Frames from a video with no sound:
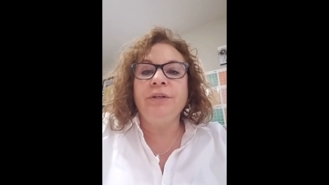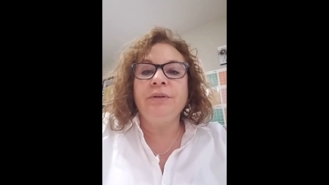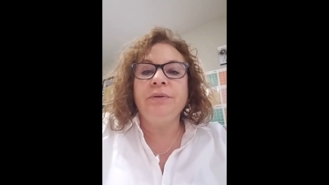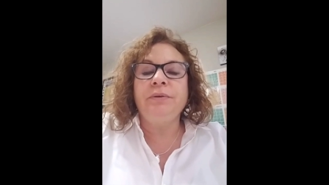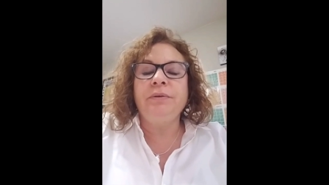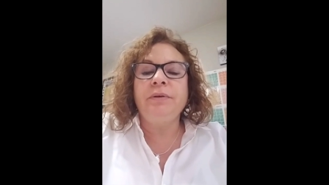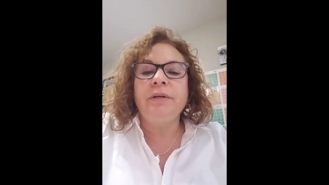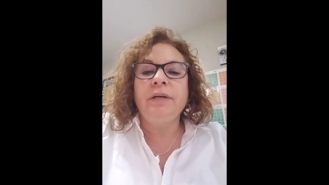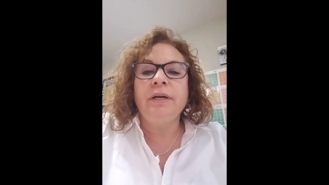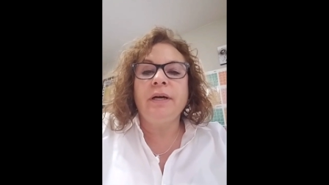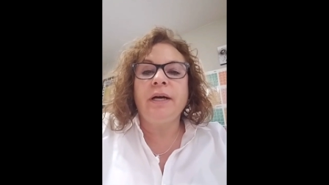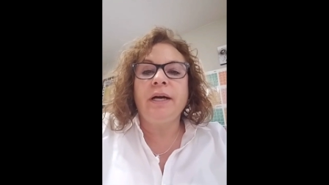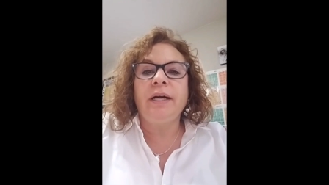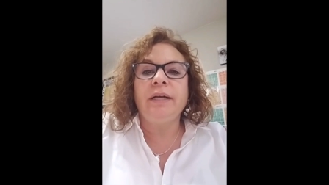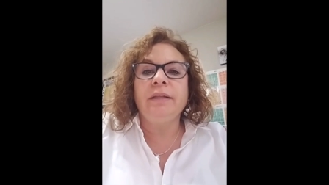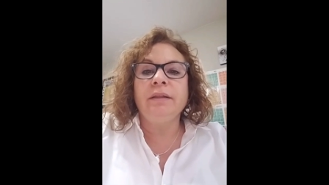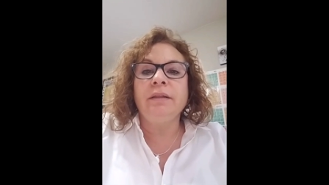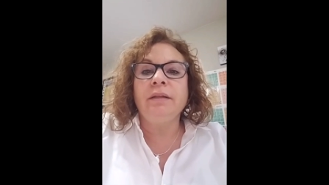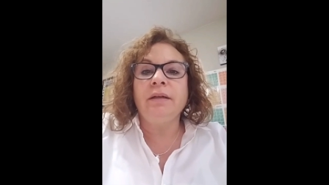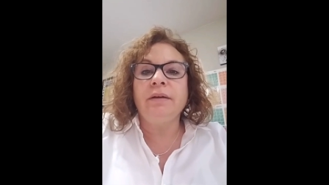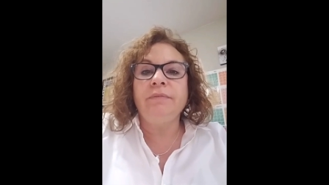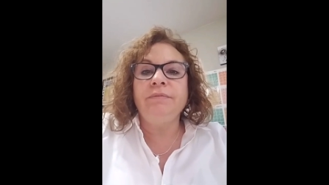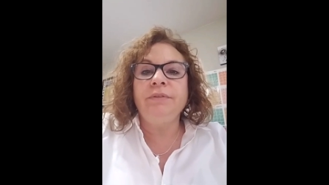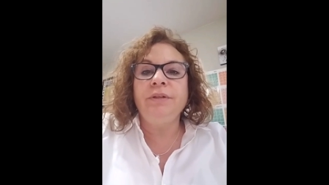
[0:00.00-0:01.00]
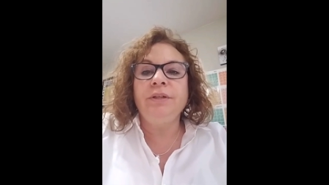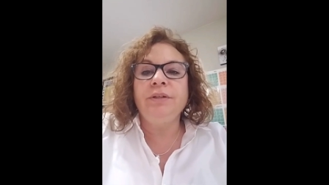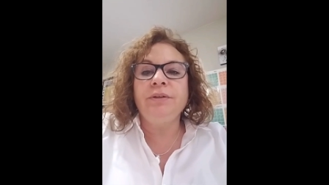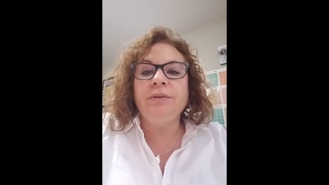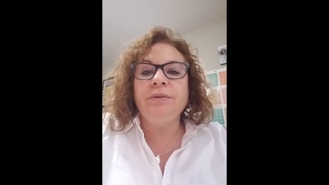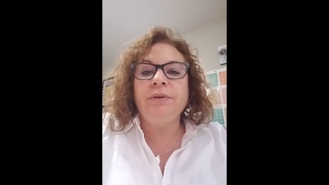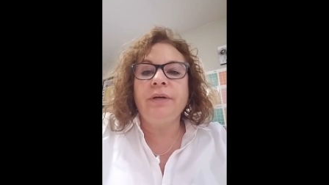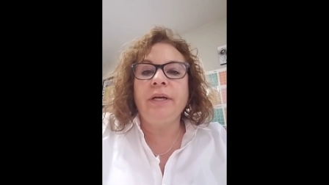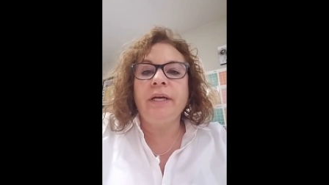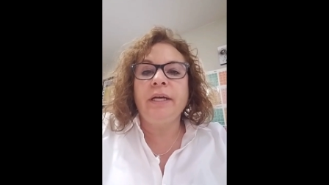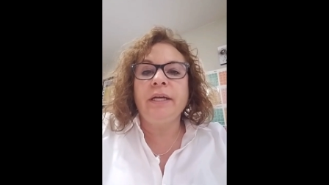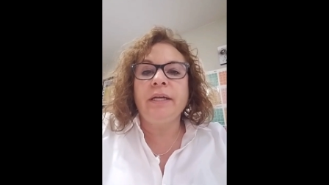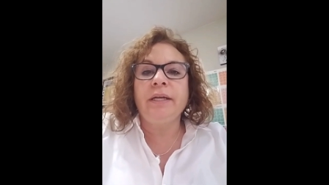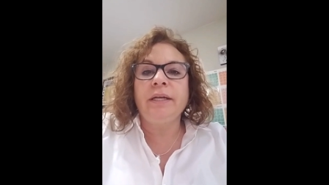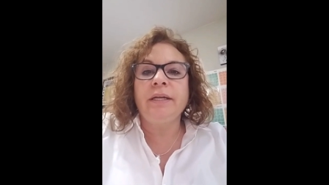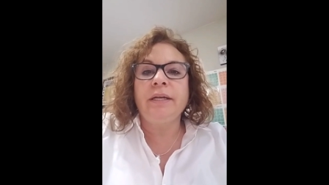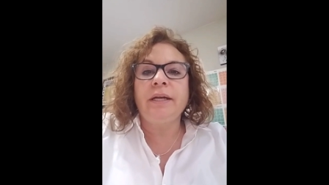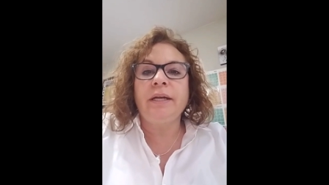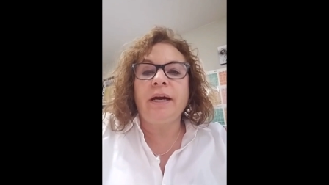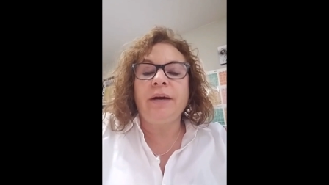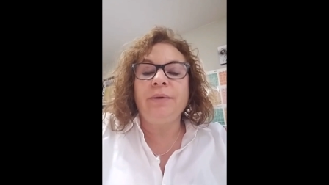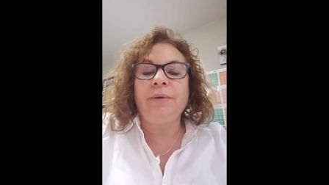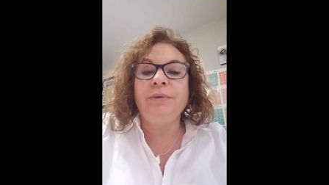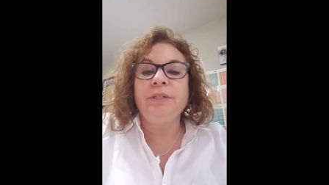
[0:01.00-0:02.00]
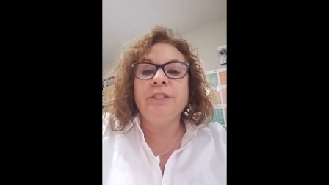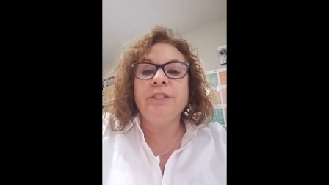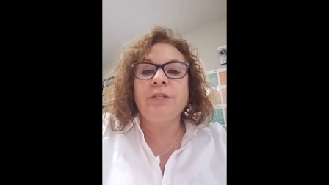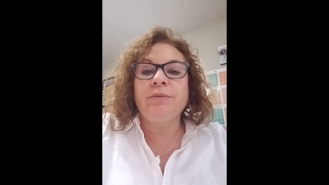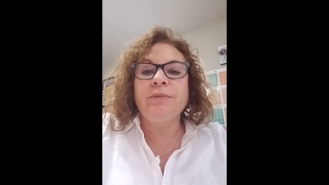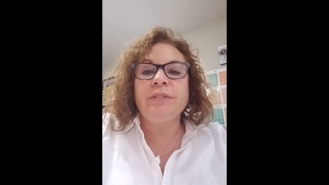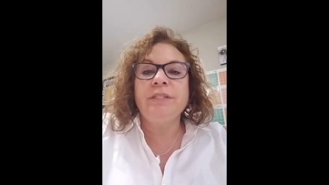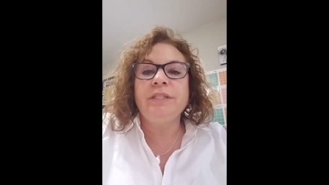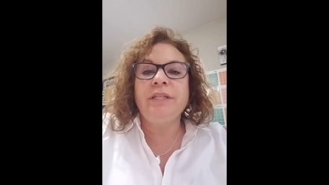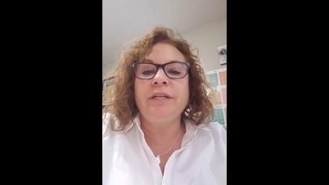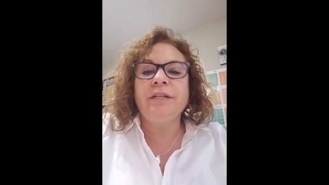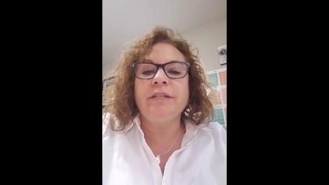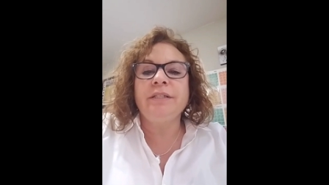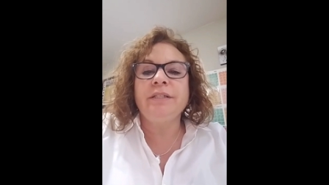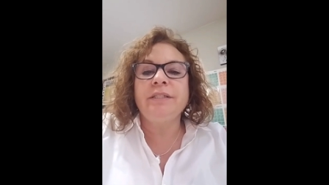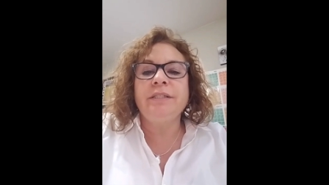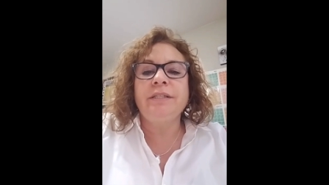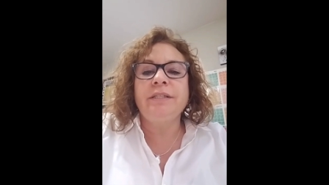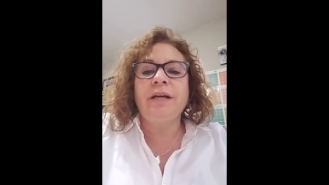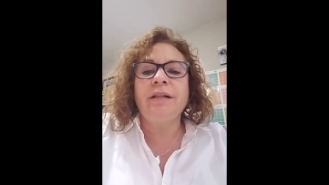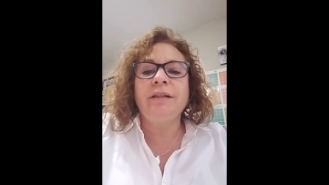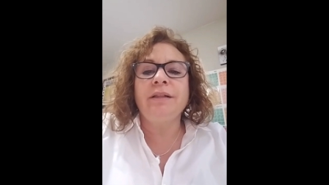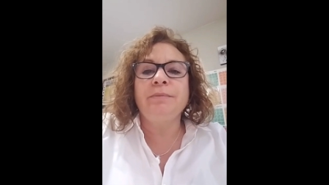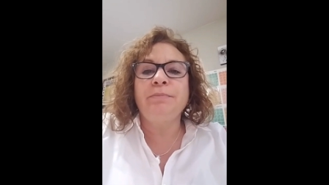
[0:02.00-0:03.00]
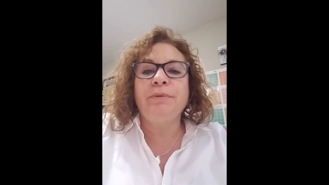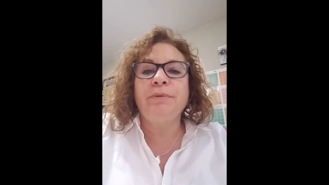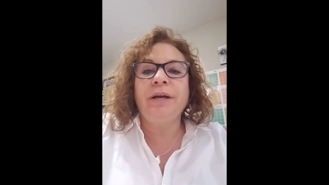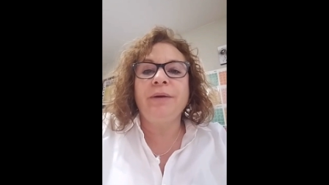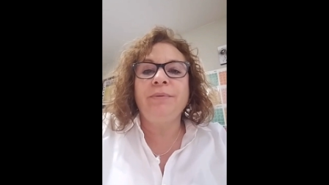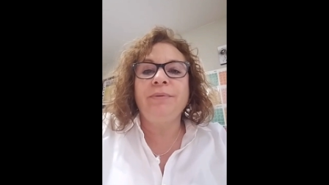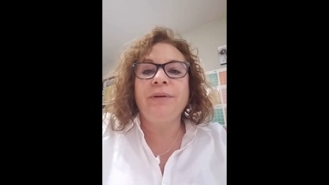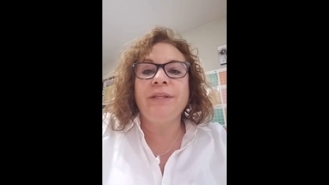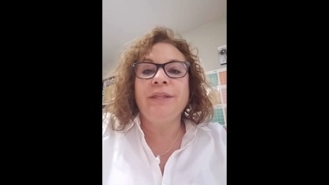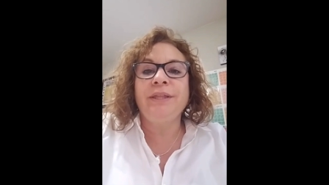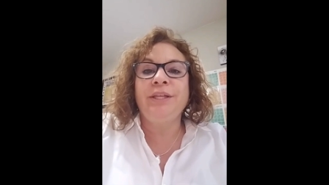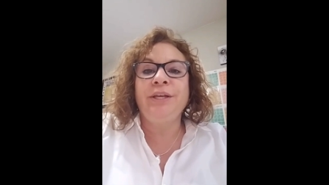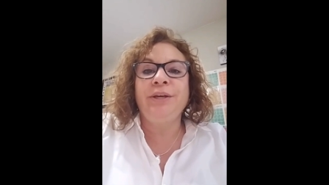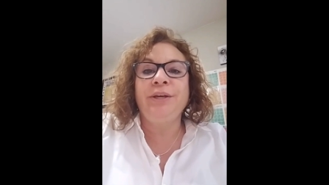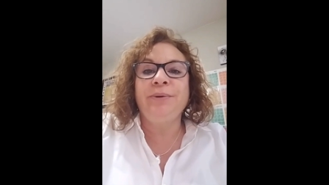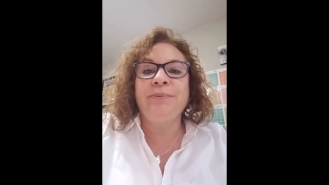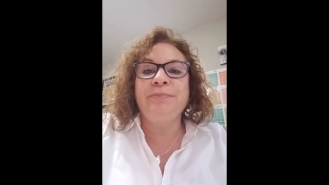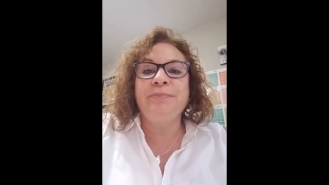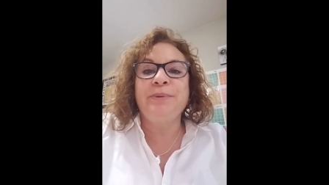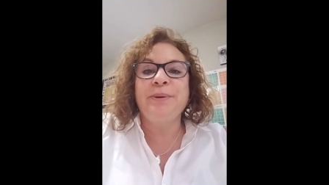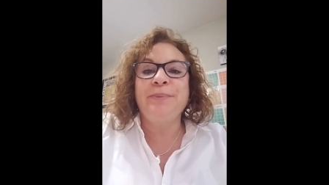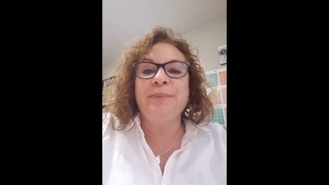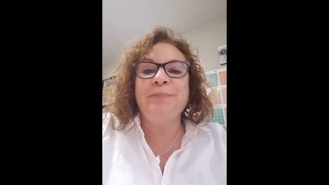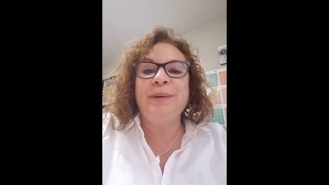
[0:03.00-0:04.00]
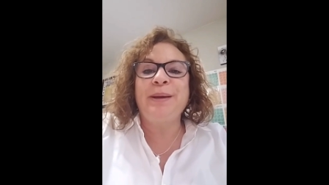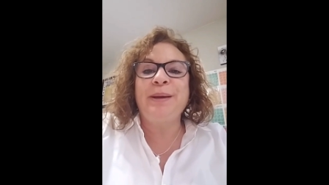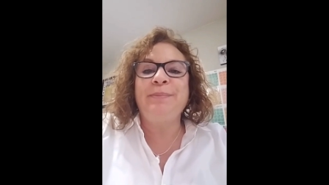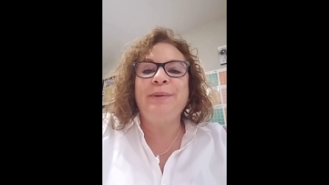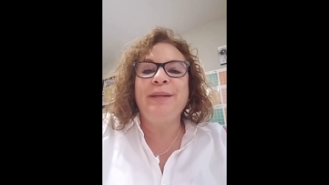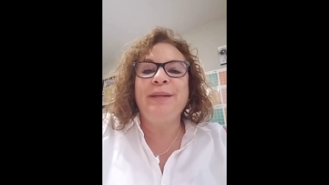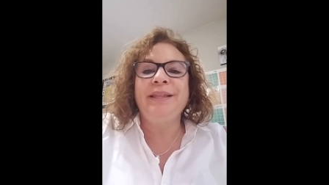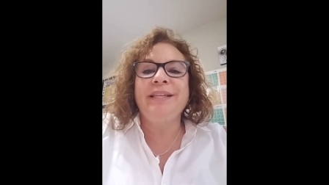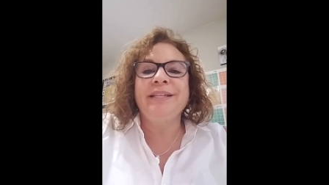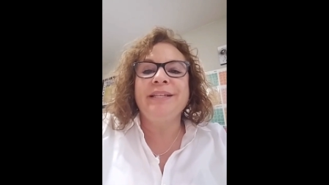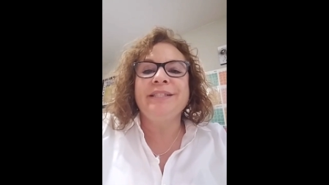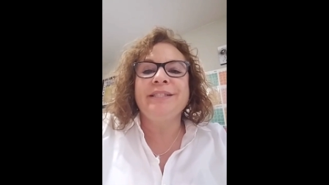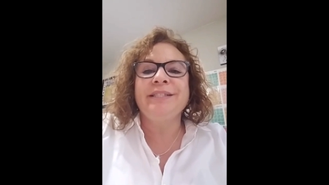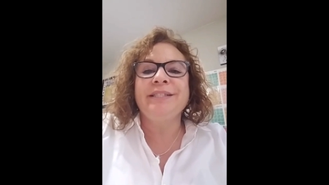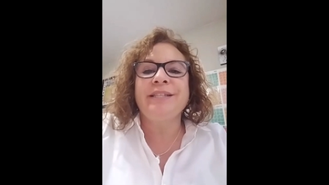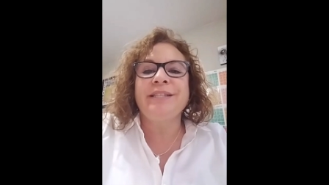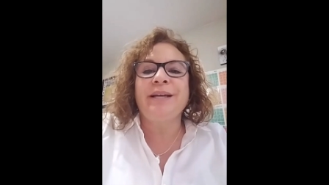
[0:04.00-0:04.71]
I love you, and I wish I was there to celebrate with you, but maybe this summer